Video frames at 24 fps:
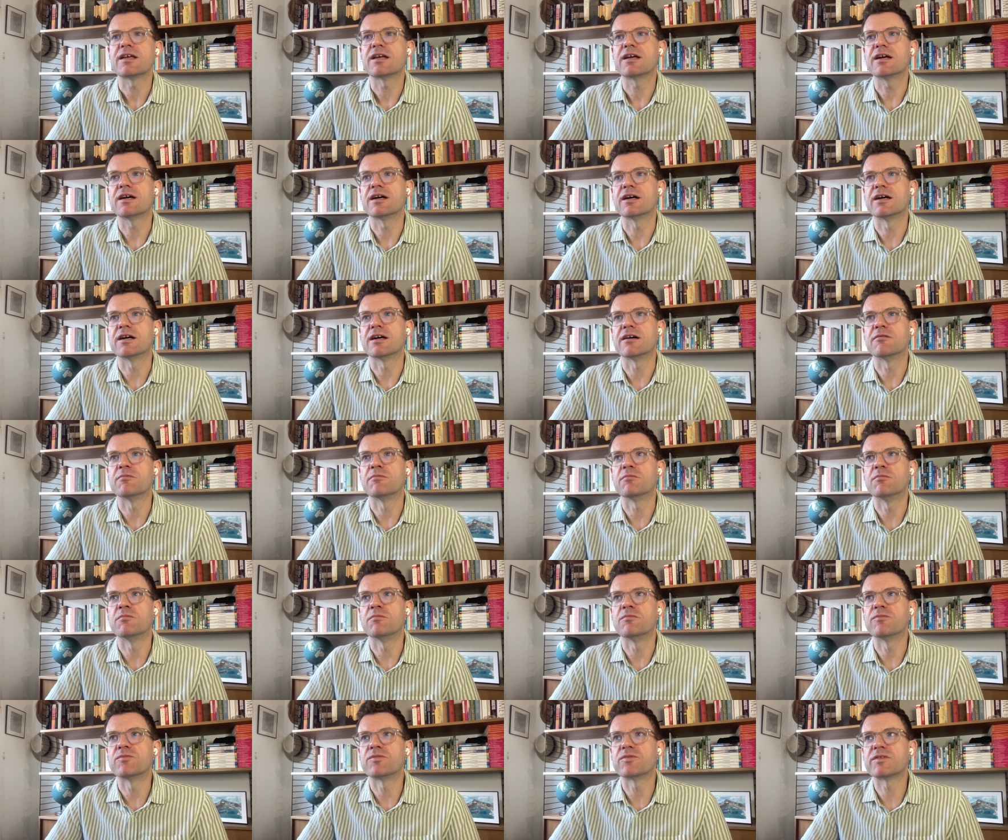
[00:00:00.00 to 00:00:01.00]

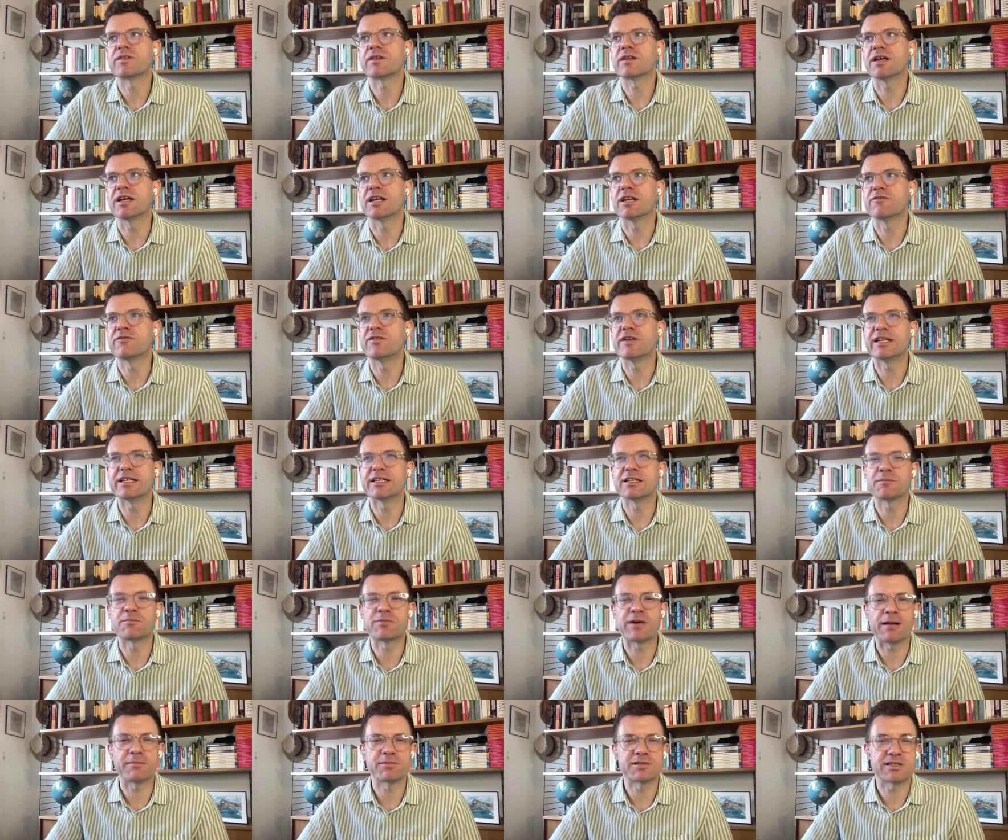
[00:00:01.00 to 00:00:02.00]
and a feeling that
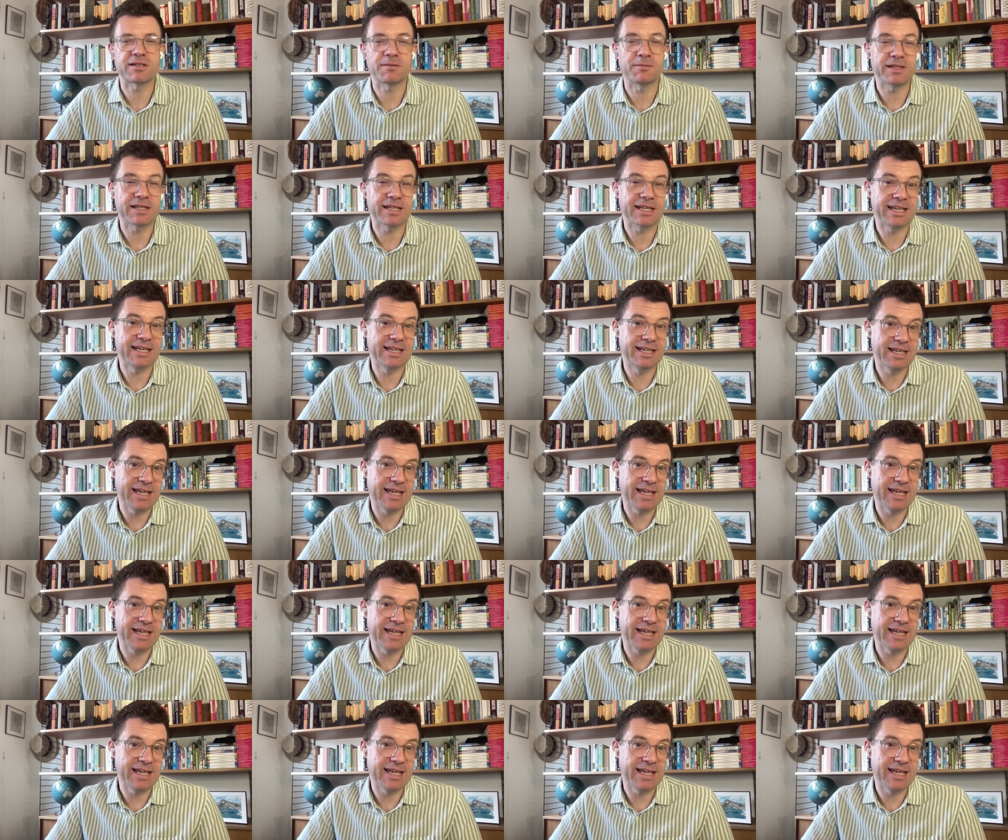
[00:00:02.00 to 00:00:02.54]
perhaps some of the